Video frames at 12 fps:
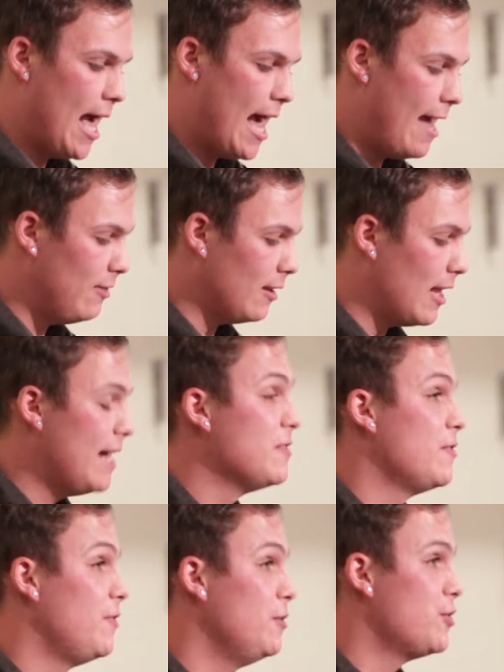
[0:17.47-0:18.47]
and the lives
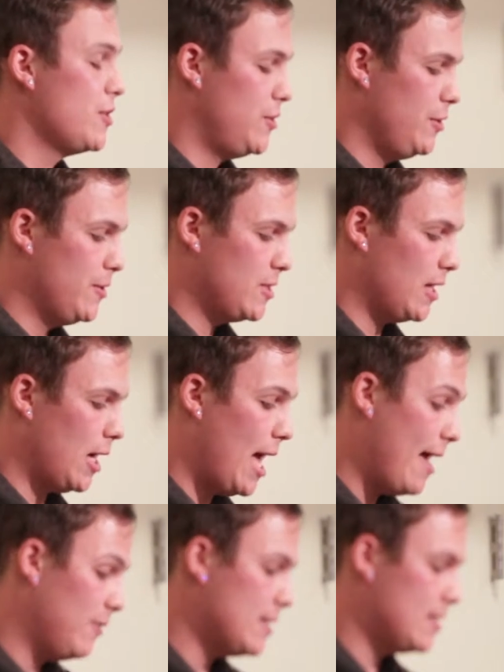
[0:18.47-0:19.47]
of future students
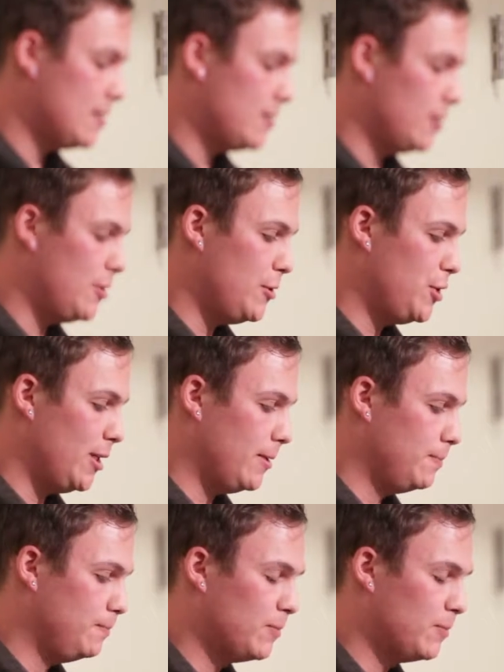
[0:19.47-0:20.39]
at this institution.